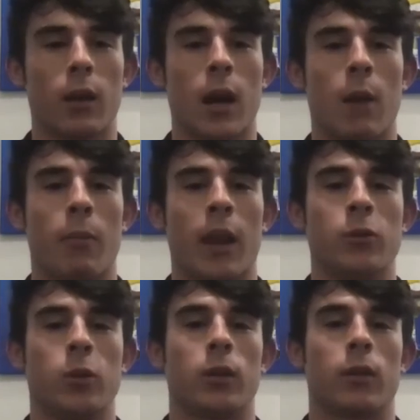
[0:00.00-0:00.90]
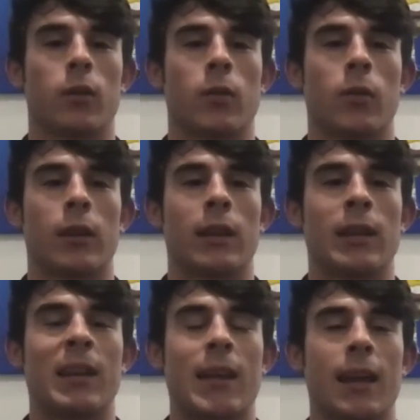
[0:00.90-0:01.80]
um, that I was using the
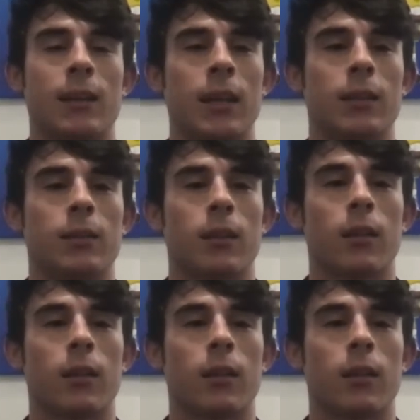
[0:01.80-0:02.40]
techniques.